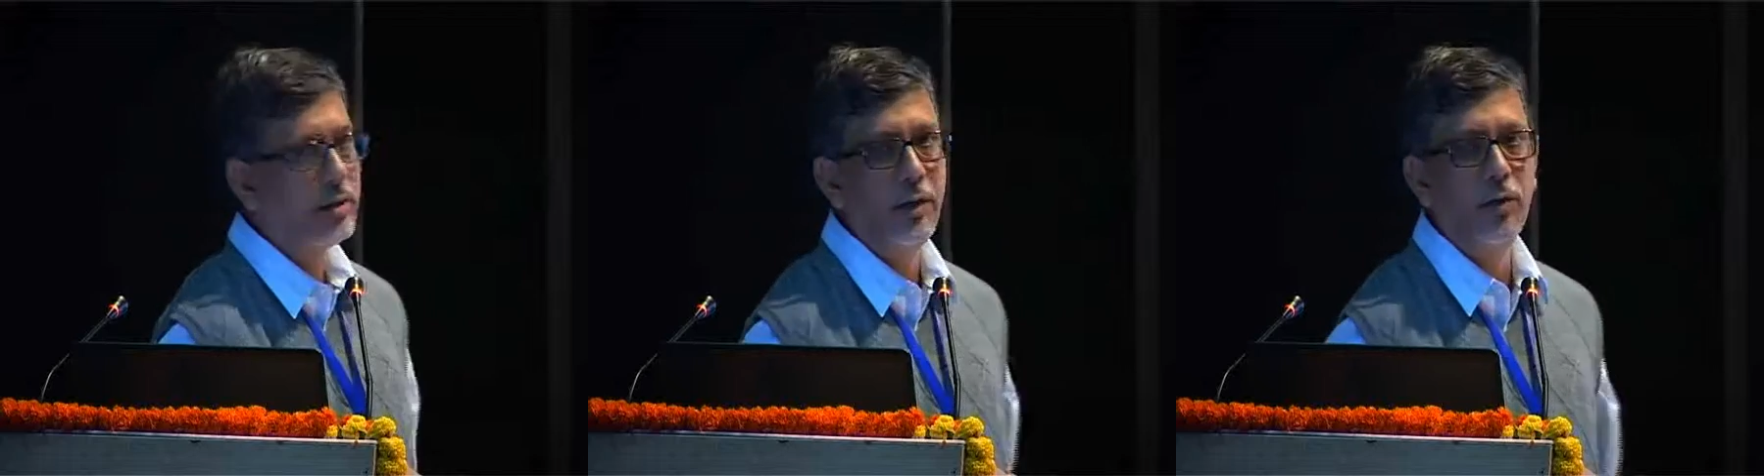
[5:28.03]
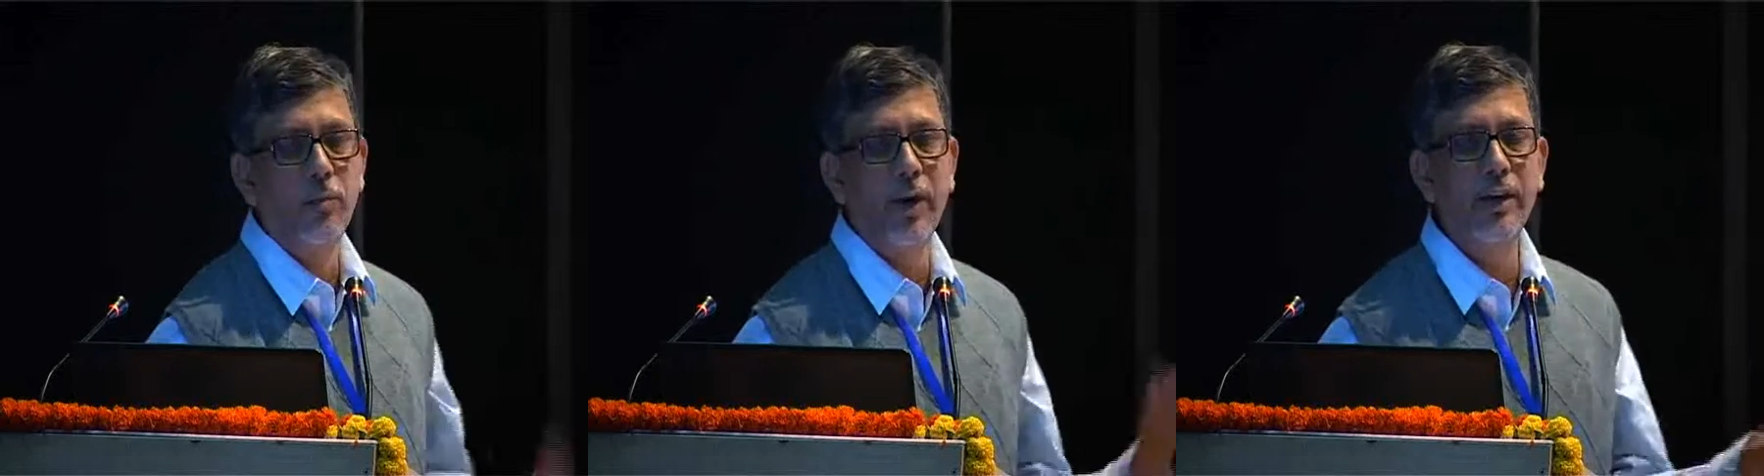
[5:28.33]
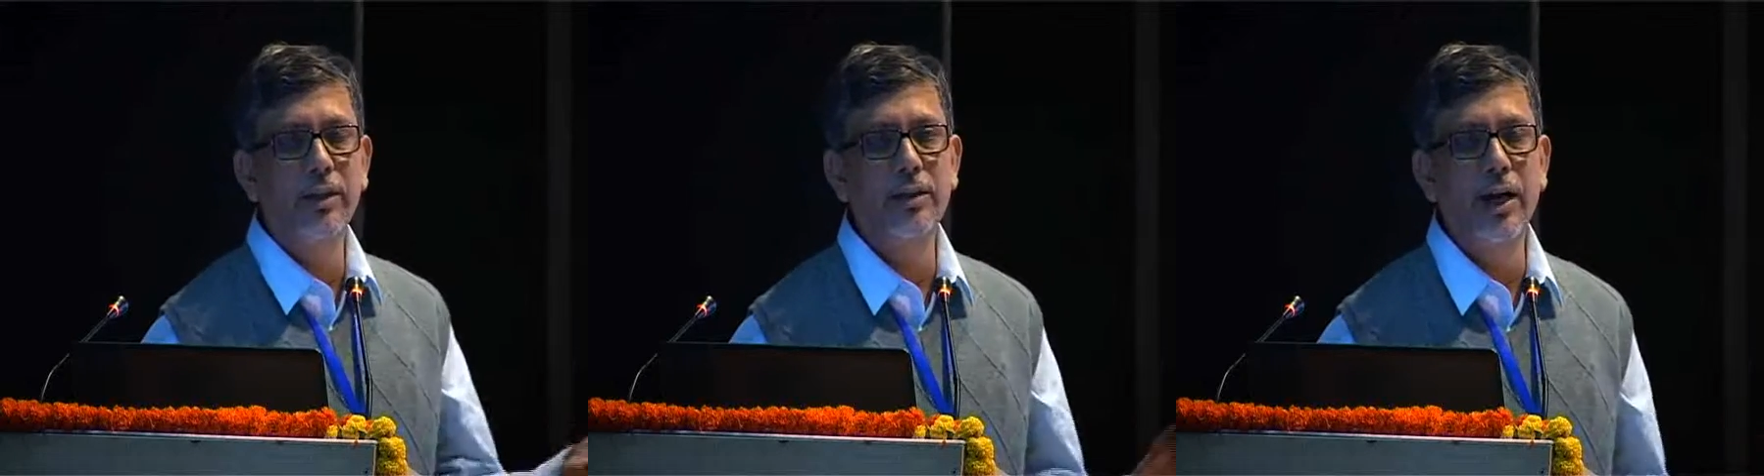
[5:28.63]

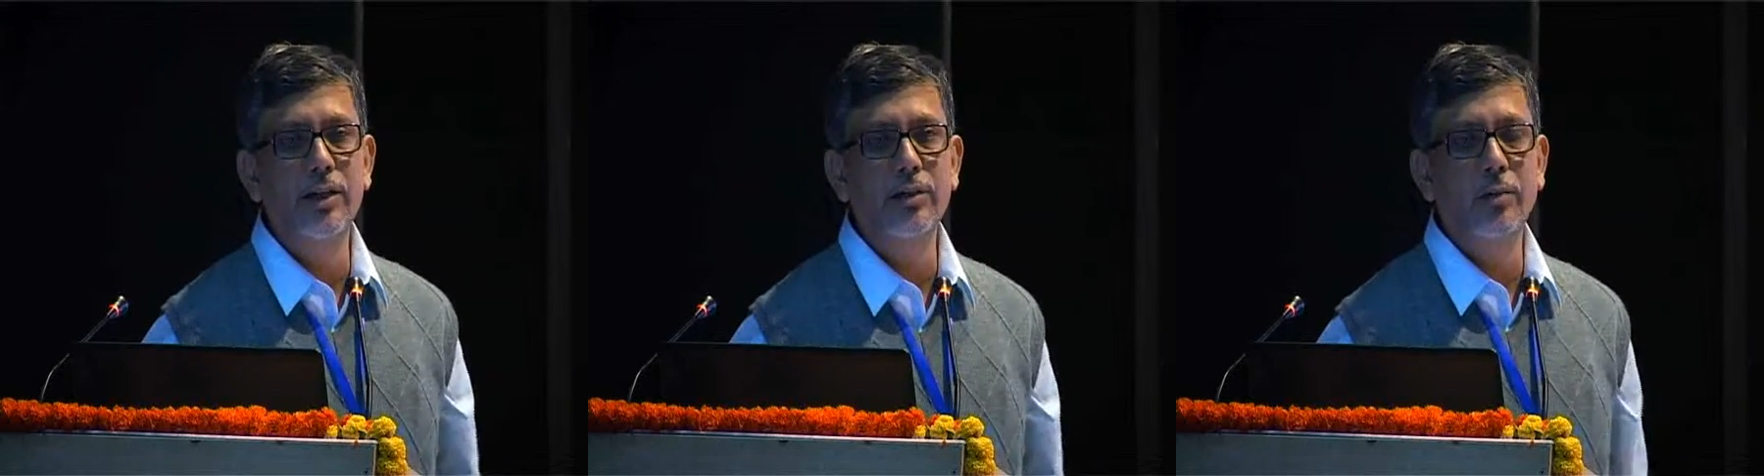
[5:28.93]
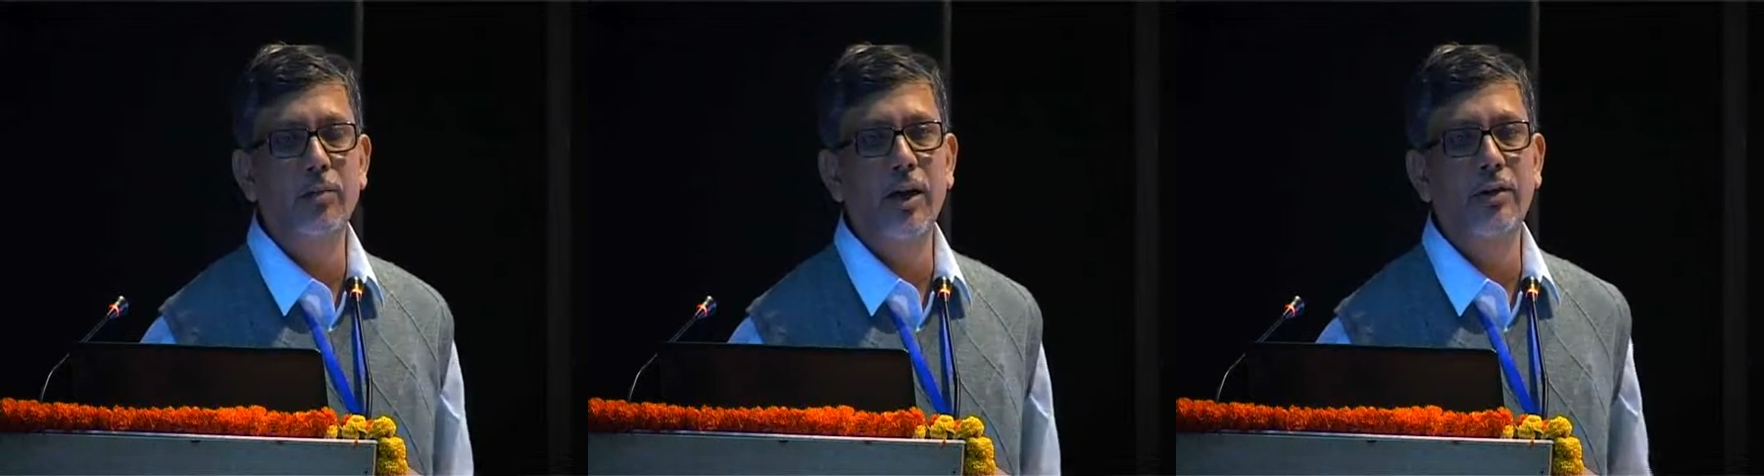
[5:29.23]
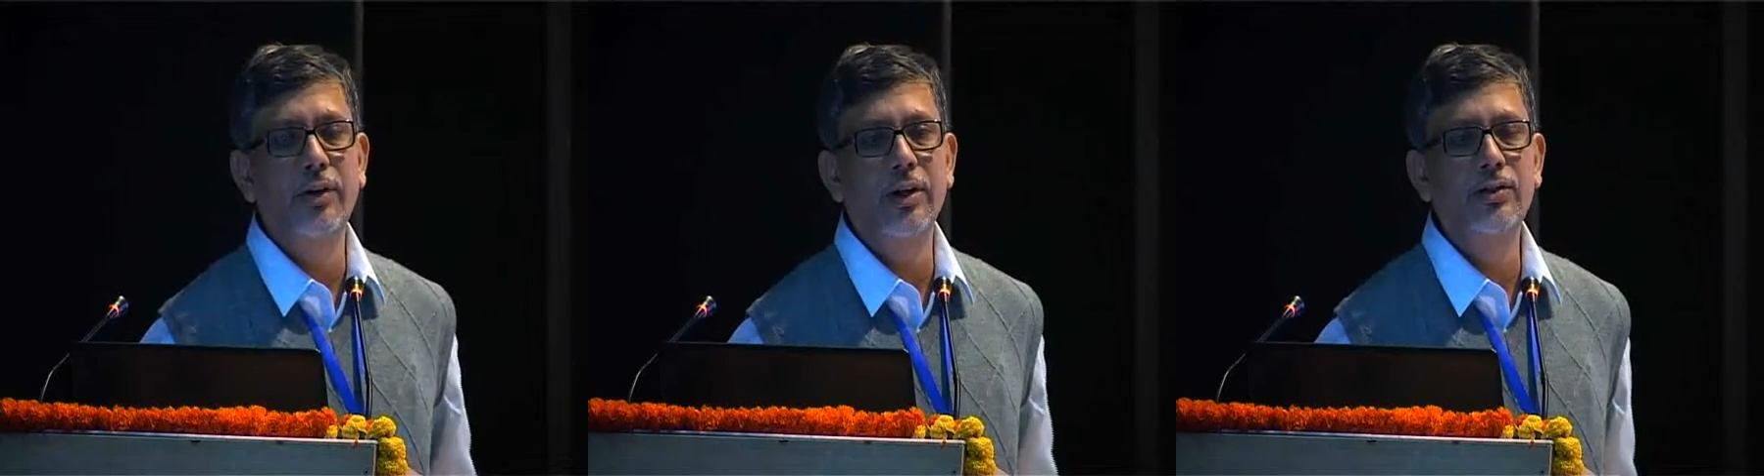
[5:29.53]
various kinds of
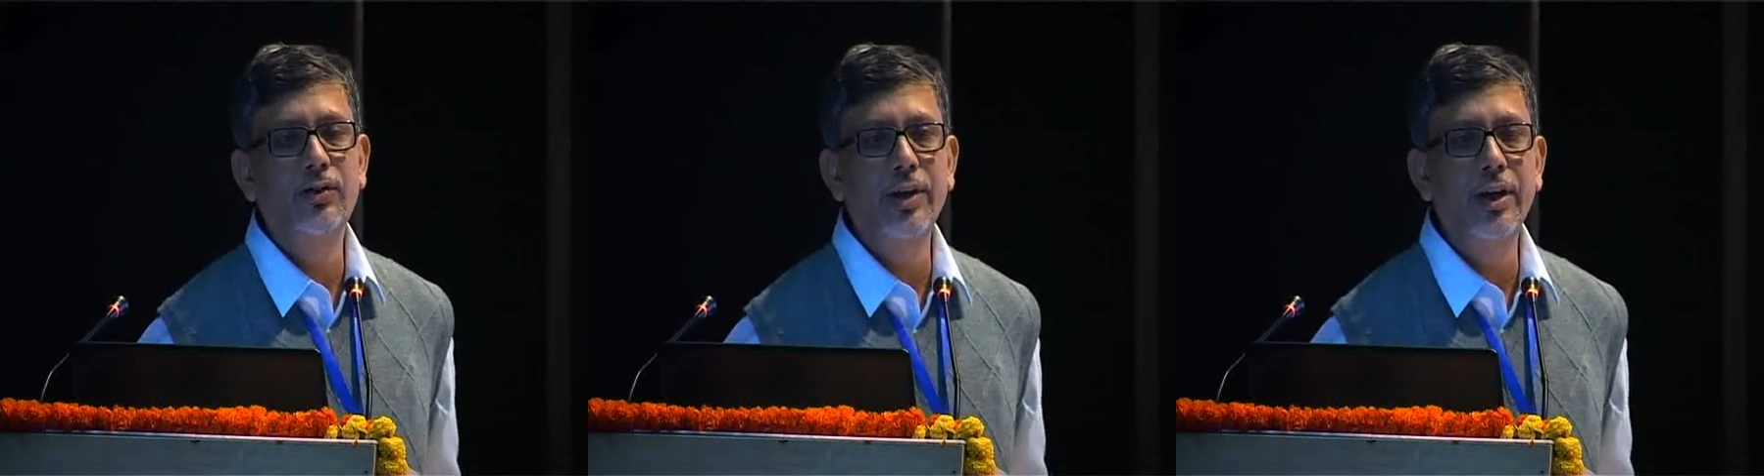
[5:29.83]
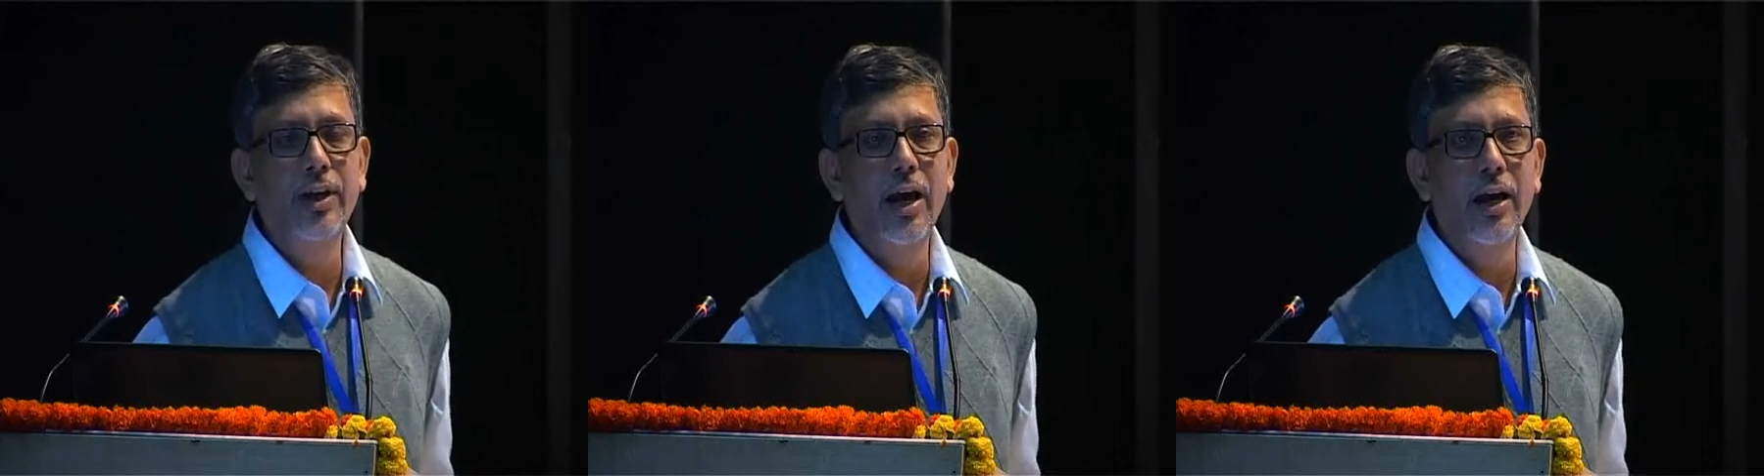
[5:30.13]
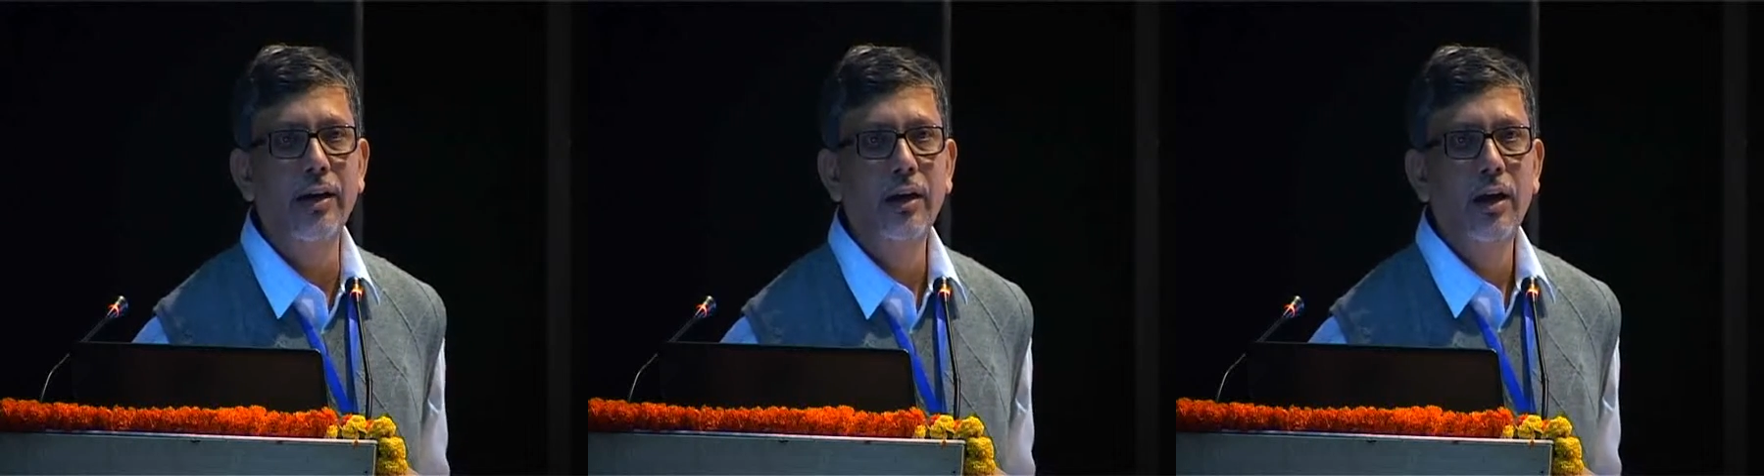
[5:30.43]
transgenic
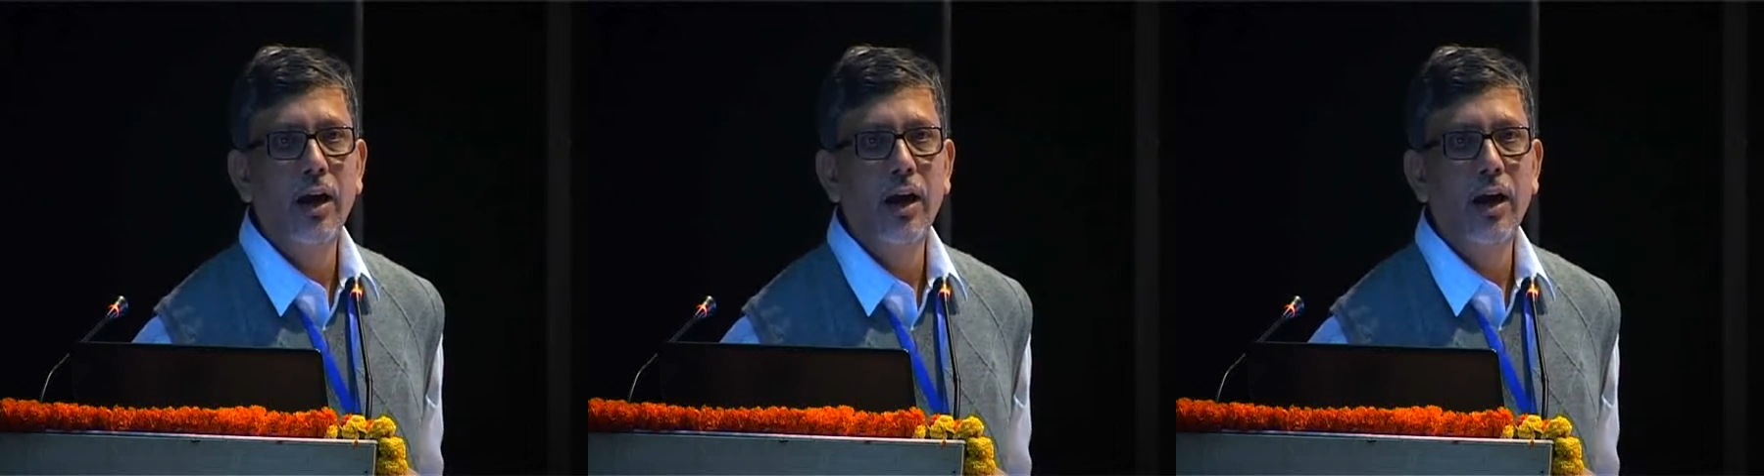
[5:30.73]
and